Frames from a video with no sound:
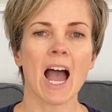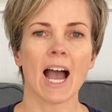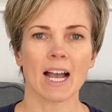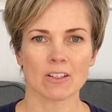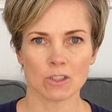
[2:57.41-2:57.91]

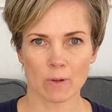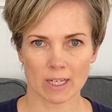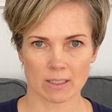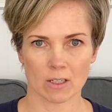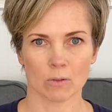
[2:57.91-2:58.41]
As you
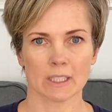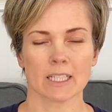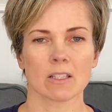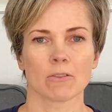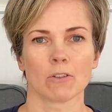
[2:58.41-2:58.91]
exhale,
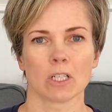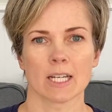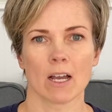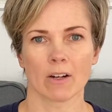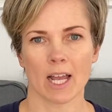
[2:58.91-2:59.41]
release the foot
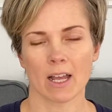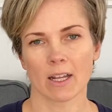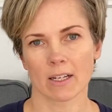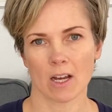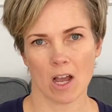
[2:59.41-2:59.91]
down
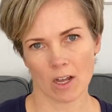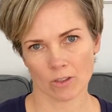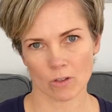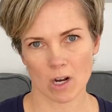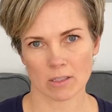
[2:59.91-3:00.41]
and
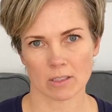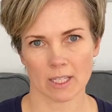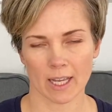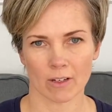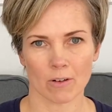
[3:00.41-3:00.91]
uncross the
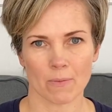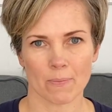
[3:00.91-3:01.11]
ankle.